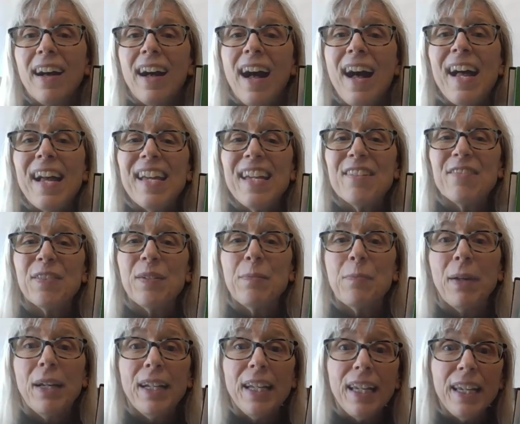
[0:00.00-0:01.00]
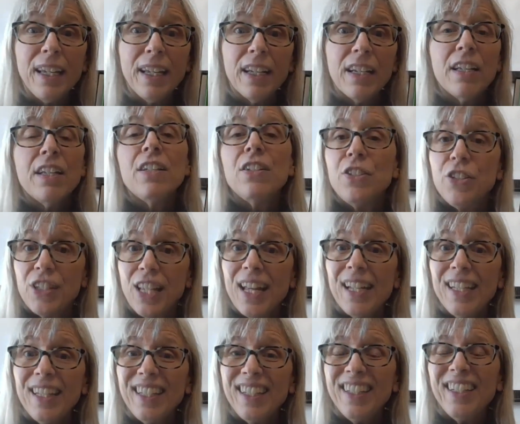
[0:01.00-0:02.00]
Hi, everybody.
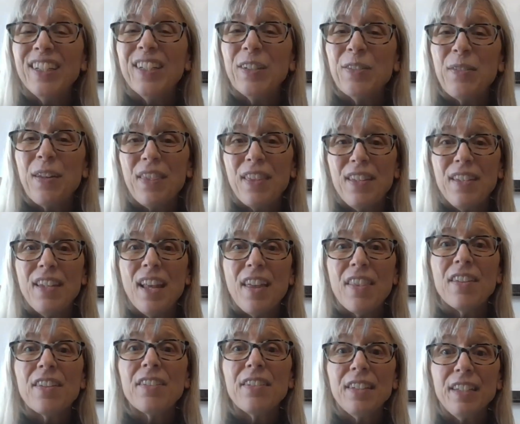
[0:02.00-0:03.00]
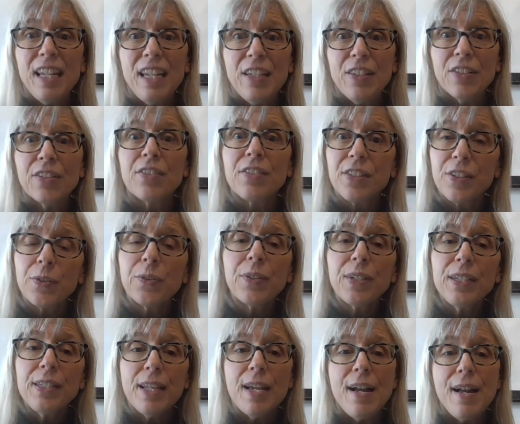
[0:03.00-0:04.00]
Jenny here with another nature
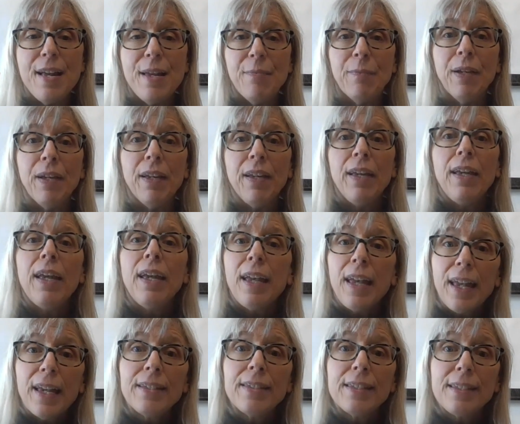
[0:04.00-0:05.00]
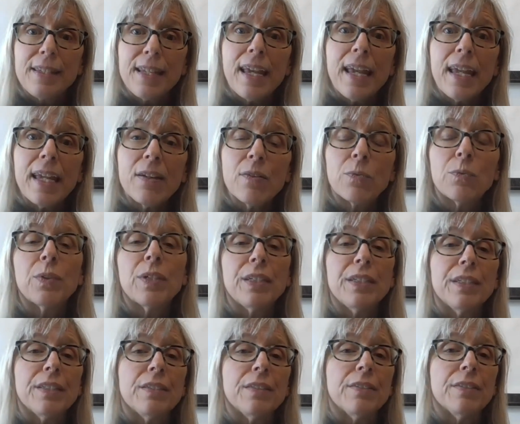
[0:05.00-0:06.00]
story time. And today we're
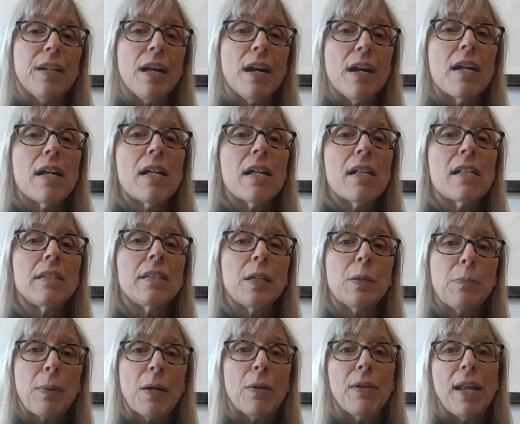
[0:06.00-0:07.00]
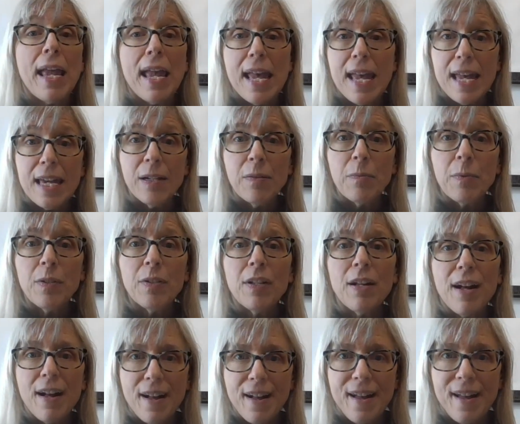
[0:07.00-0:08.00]
going to learn all about animal
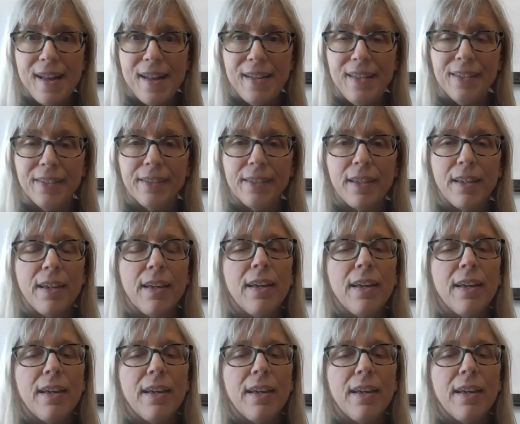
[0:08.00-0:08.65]
eyes.